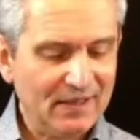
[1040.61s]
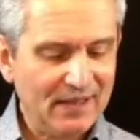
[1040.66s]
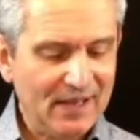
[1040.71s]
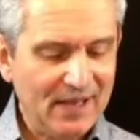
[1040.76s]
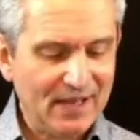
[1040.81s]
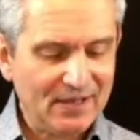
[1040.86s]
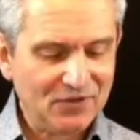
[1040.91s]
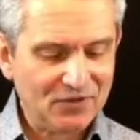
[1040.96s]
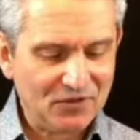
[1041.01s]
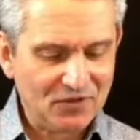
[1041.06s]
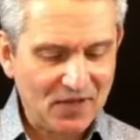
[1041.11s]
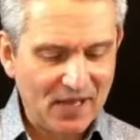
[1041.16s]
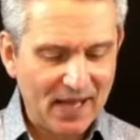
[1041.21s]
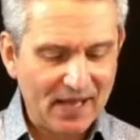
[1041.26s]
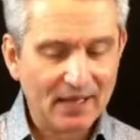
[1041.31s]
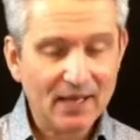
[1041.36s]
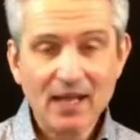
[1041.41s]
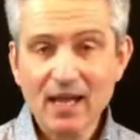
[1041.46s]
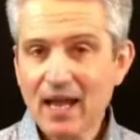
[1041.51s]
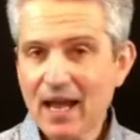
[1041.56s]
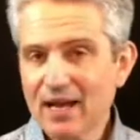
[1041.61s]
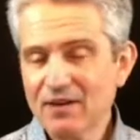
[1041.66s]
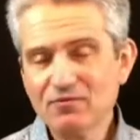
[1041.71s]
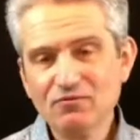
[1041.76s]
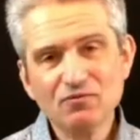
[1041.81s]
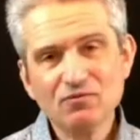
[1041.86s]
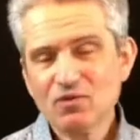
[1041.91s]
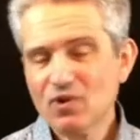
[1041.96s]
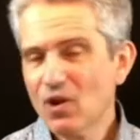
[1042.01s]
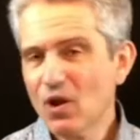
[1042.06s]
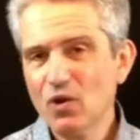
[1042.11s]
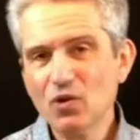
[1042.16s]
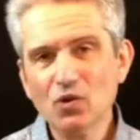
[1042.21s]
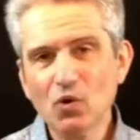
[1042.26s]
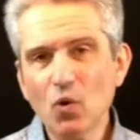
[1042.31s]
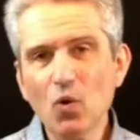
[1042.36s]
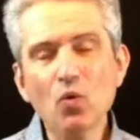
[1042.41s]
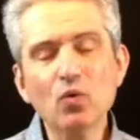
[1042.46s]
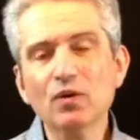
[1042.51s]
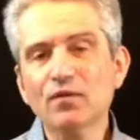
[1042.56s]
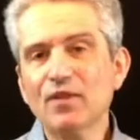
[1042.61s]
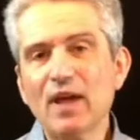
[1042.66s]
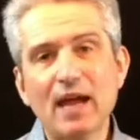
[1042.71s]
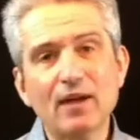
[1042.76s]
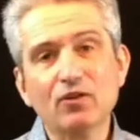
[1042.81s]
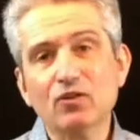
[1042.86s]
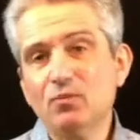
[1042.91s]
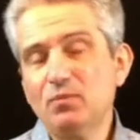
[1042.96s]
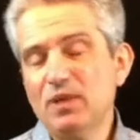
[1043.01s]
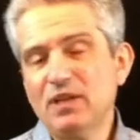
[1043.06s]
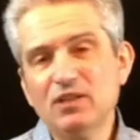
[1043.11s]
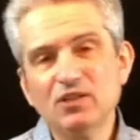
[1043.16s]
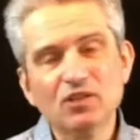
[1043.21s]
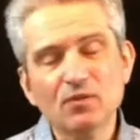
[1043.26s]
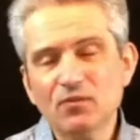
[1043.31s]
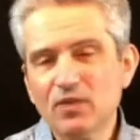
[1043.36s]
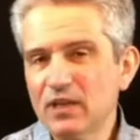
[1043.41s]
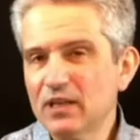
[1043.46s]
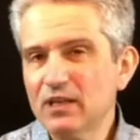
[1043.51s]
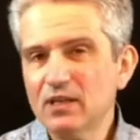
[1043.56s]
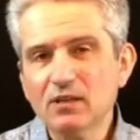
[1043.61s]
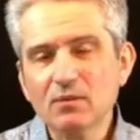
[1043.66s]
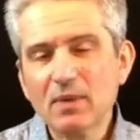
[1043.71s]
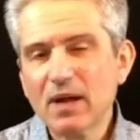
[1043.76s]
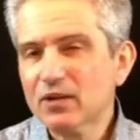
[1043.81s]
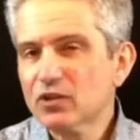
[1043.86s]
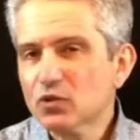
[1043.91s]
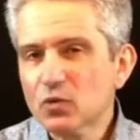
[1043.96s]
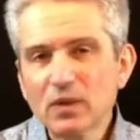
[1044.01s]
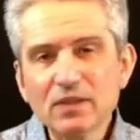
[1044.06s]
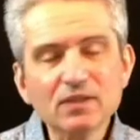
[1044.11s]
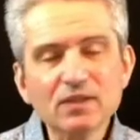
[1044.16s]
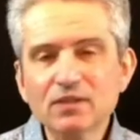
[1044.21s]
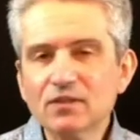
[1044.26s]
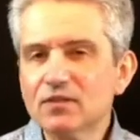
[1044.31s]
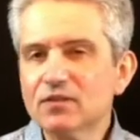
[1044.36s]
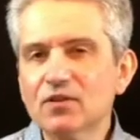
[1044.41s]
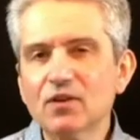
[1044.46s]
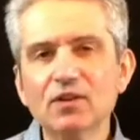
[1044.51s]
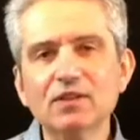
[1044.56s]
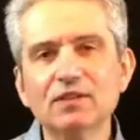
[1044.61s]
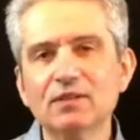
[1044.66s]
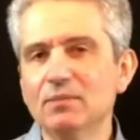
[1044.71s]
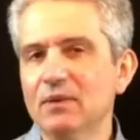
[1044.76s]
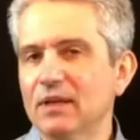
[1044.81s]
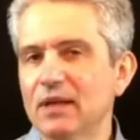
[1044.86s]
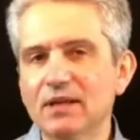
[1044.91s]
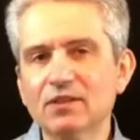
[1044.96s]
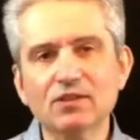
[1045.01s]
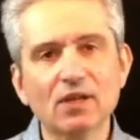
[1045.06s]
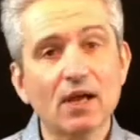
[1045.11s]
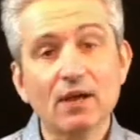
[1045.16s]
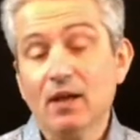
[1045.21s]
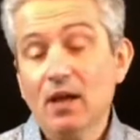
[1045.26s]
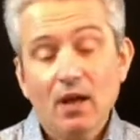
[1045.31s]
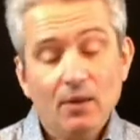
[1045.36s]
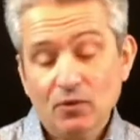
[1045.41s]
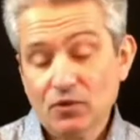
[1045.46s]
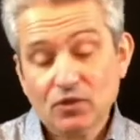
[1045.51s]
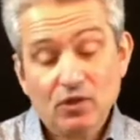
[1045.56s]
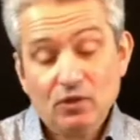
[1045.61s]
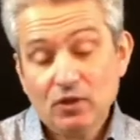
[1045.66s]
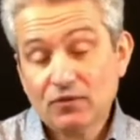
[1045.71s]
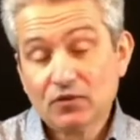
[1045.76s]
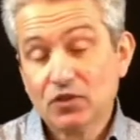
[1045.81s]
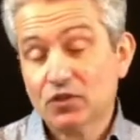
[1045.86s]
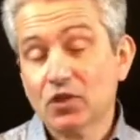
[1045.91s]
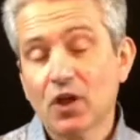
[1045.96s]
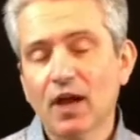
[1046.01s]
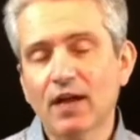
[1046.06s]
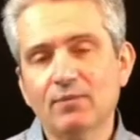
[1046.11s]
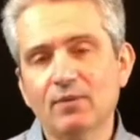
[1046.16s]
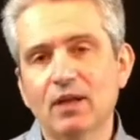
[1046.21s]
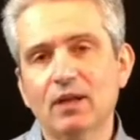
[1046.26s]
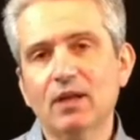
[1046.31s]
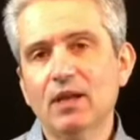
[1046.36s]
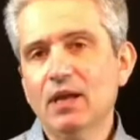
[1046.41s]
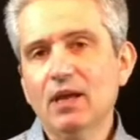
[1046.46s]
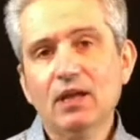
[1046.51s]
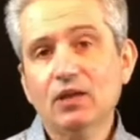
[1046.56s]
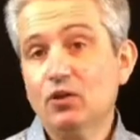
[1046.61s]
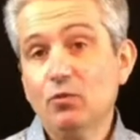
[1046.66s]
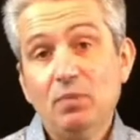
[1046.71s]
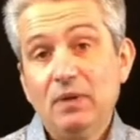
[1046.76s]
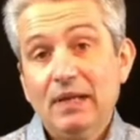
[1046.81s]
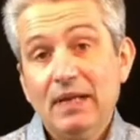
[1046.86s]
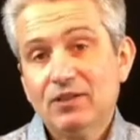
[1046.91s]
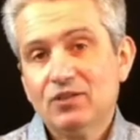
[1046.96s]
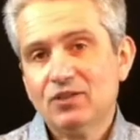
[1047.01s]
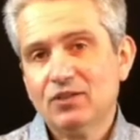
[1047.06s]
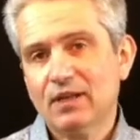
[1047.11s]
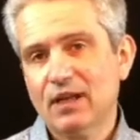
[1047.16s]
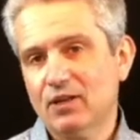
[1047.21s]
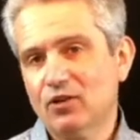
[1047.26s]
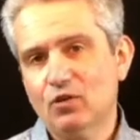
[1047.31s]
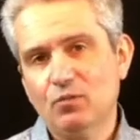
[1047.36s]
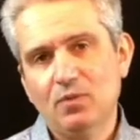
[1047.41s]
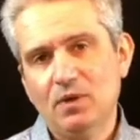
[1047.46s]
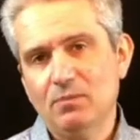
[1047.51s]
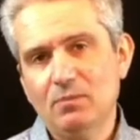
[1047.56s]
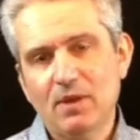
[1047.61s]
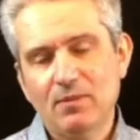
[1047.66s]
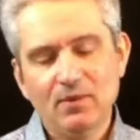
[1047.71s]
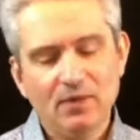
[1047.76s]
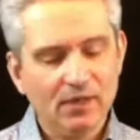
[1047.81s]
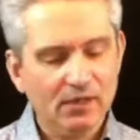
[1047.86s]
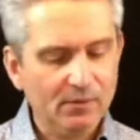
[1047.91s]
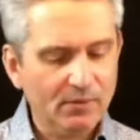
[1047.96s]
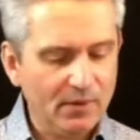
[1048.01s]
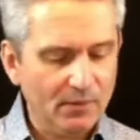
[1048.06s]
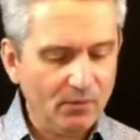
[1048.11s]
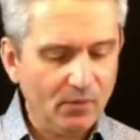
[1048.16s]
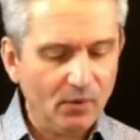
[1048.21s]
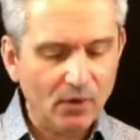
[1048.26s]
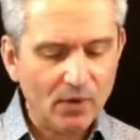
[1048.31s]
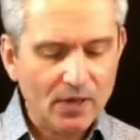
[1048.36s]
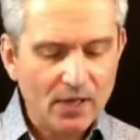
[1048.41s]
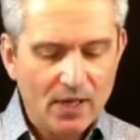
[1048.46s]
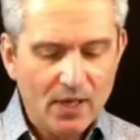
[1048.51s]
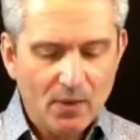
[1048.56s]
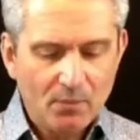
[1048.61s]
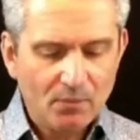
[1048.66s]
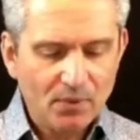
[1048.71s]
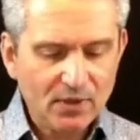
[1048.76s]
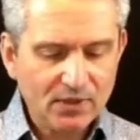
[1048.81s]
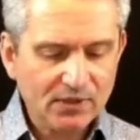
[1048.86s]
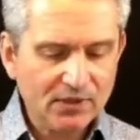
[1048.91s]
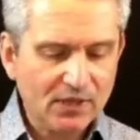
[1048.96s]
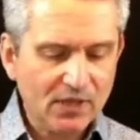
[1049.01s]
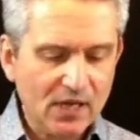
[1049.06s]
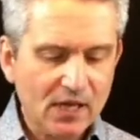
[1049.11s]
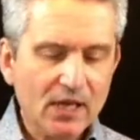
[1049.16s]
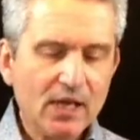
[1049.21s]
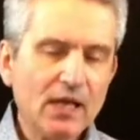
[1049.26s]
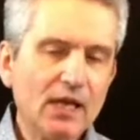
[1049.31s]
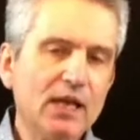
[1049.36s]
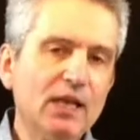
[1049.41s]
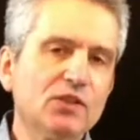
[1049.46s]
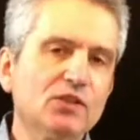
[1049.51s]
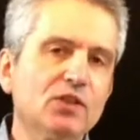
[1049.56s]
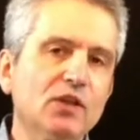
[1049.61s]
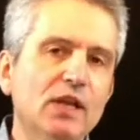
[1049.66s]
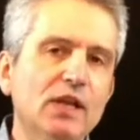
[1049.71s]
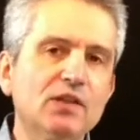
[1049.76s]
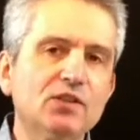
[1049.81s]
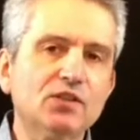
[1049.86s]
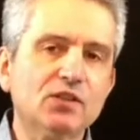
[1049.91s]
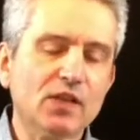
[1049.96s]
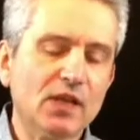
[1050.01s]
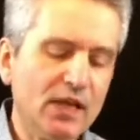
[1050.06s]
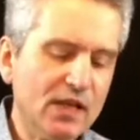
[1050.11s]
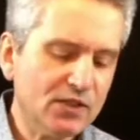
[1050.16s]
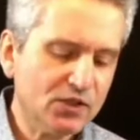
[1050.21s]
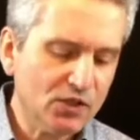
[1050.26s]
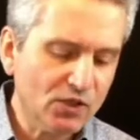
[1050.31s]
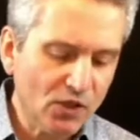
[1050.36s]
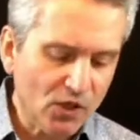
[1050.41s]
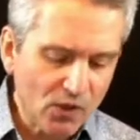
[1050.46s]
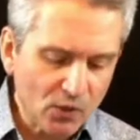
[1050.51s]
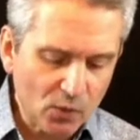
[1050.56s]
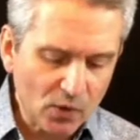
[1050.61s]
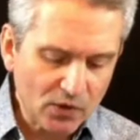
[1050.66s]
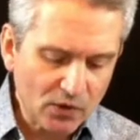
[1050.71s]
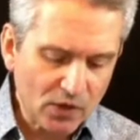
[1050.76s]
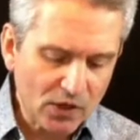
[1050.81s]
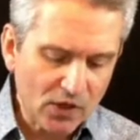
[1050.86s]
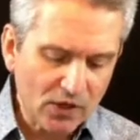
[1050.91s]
as that. And all of that could be something in about 20 to 30 minutes. I'm not saying you have to time it. It could be less than that. It could be maybe a little bit more. But what the